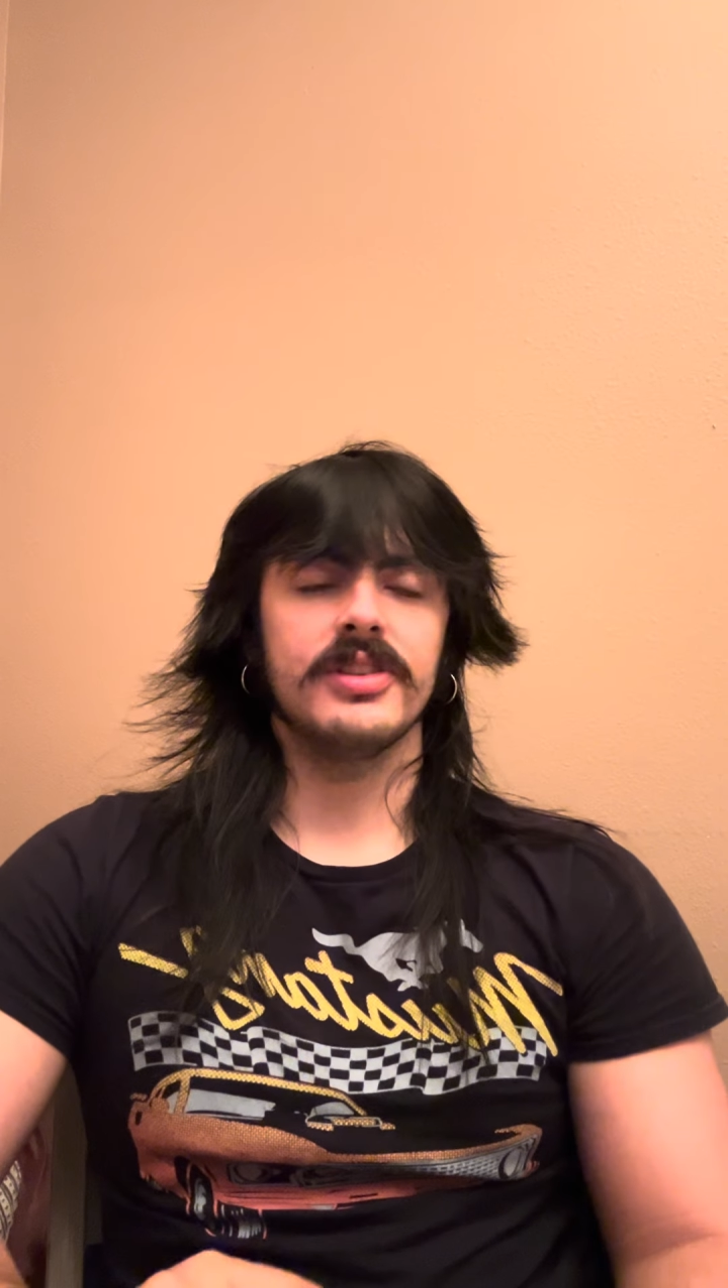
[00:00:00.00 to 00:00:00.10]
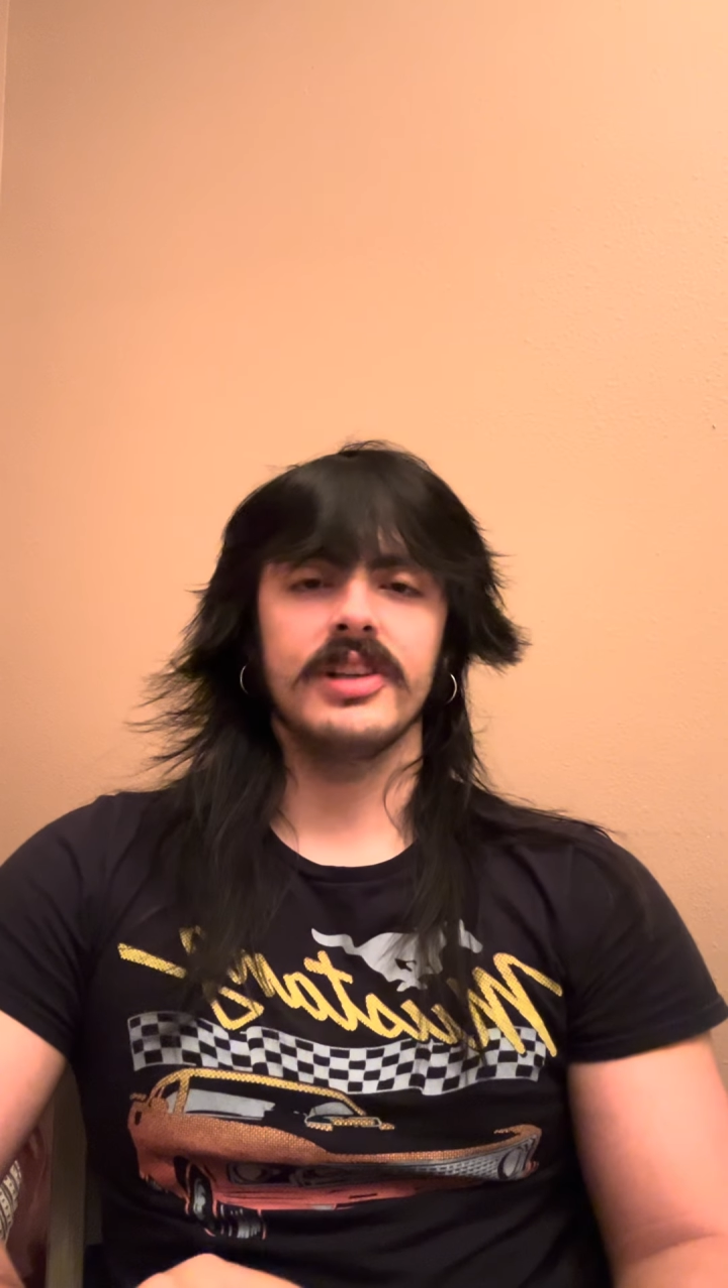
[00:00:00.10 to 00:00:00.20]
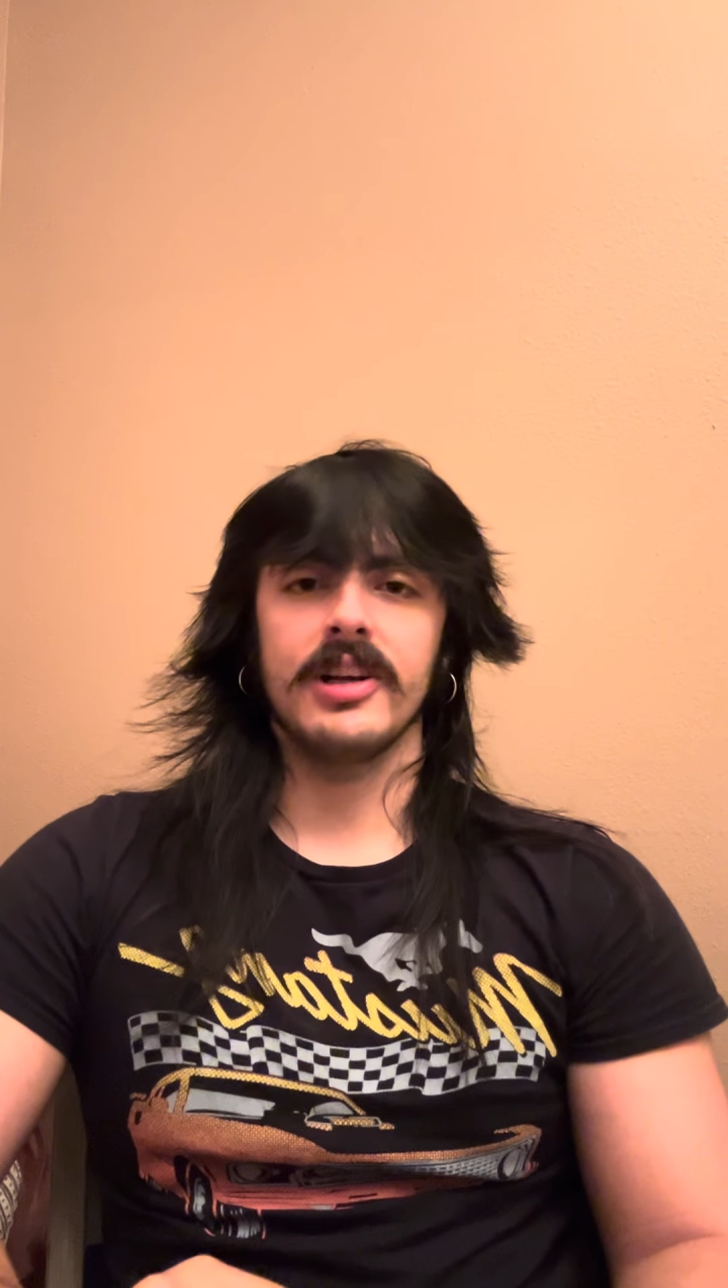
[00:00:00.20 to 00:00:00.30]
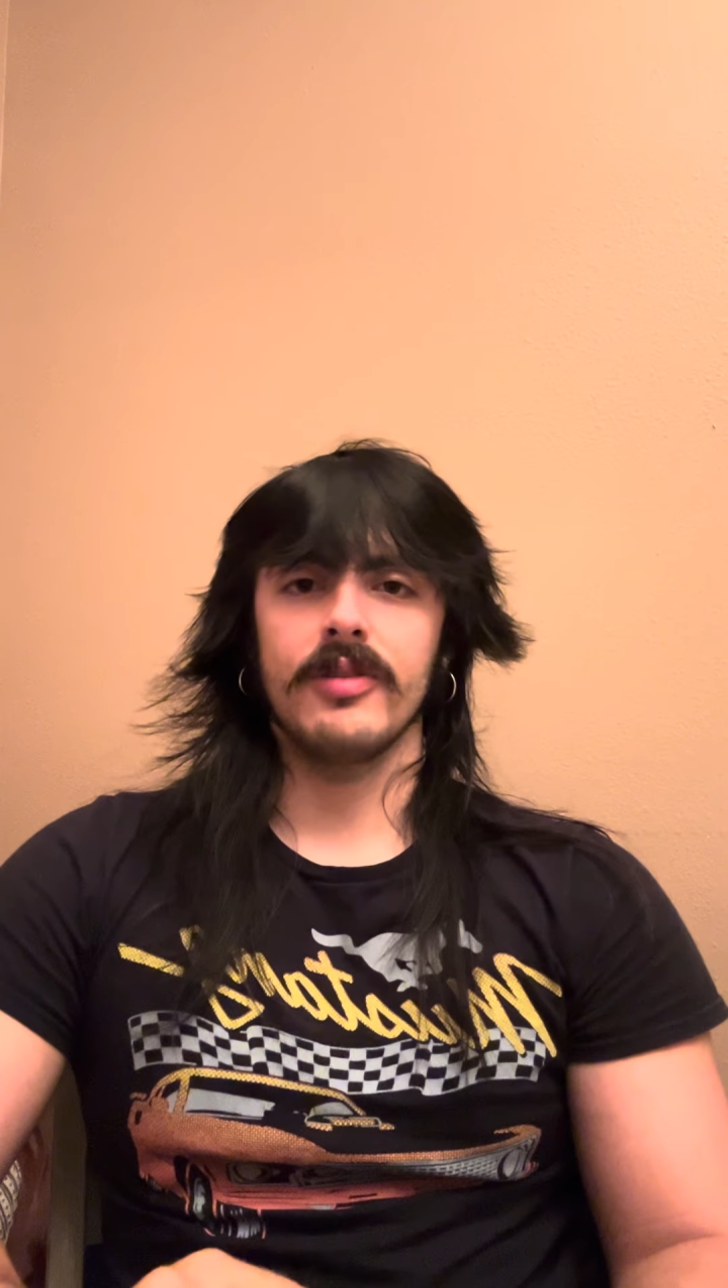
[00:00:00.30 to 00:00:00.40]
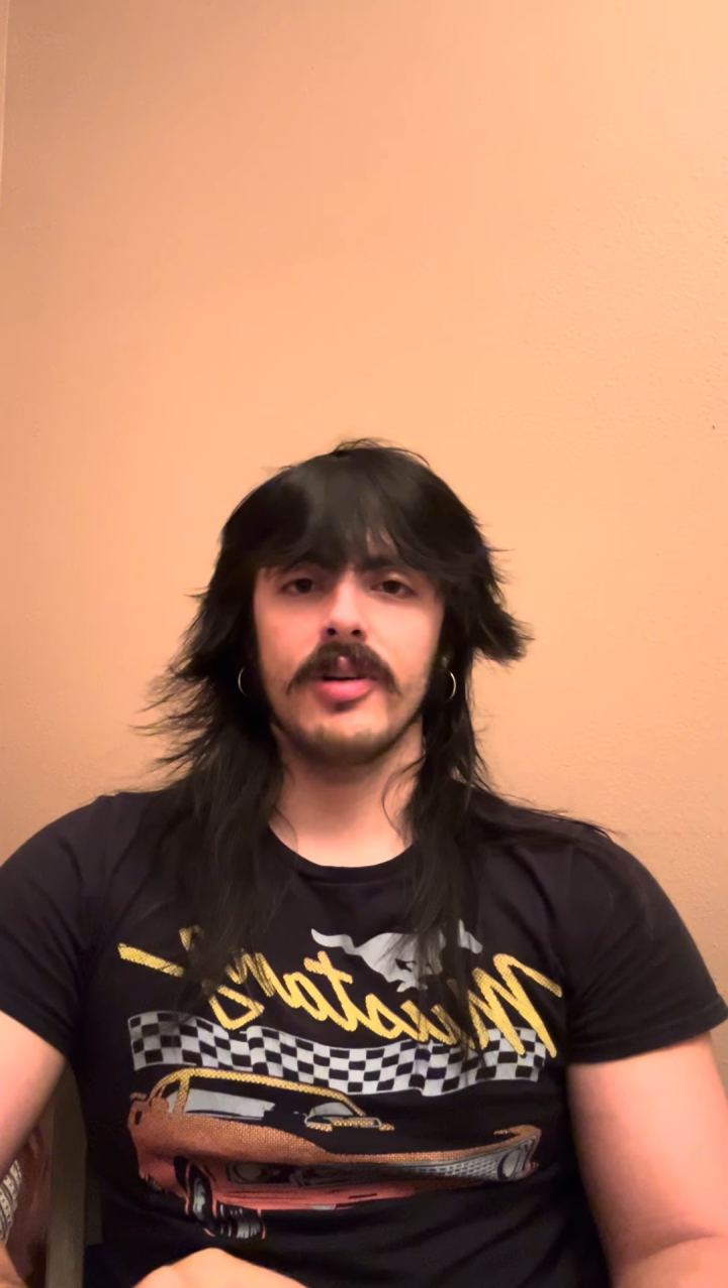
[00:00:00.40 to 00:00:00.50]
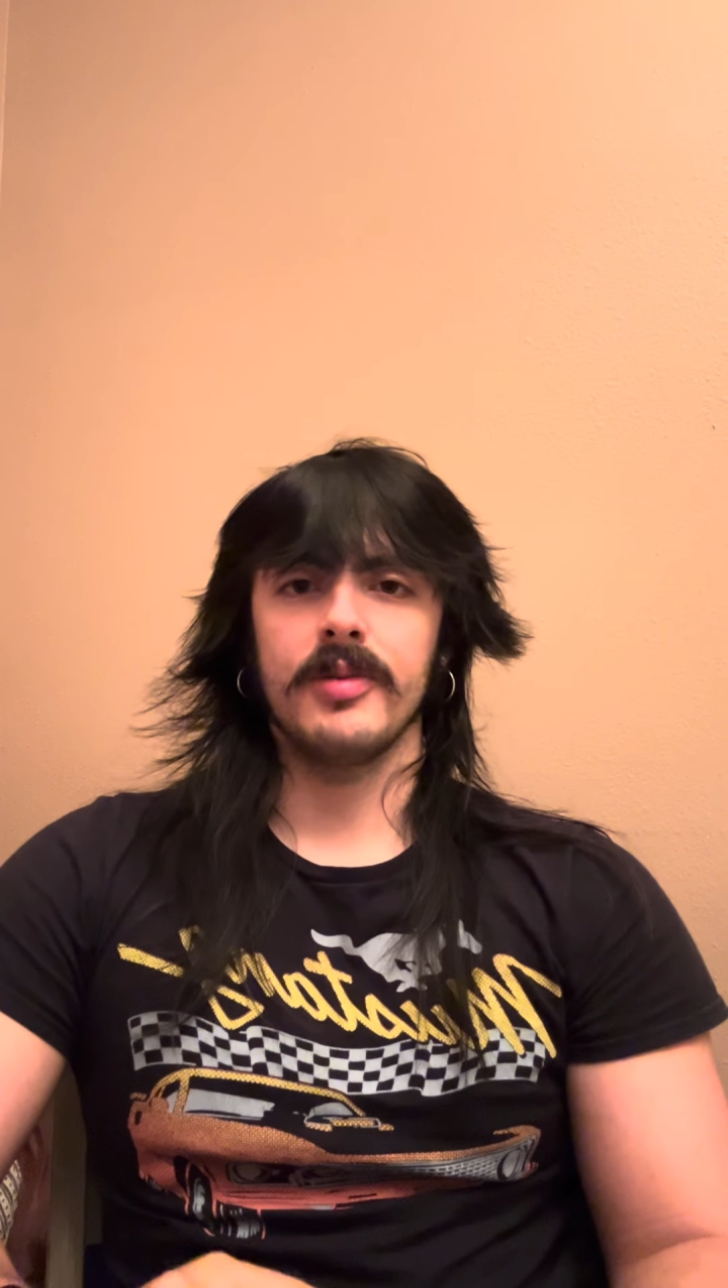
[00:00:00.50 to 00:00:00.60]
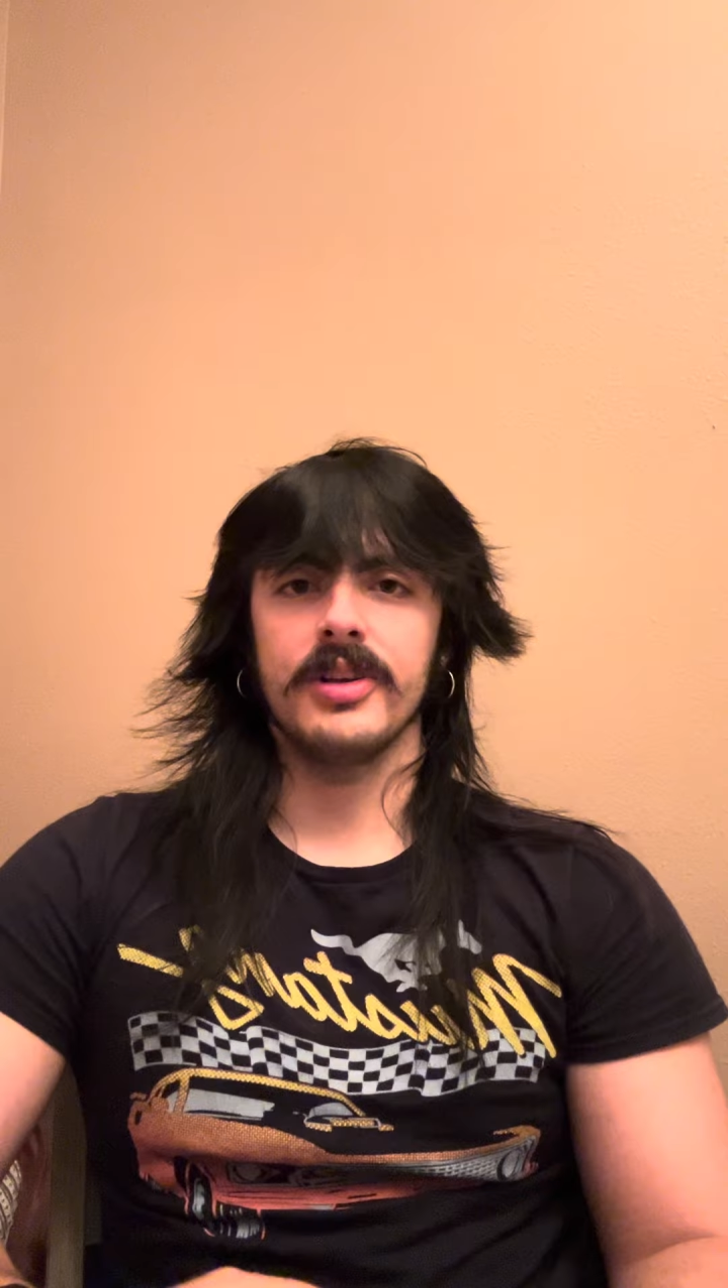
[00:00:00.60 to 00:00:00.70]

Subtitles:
diorama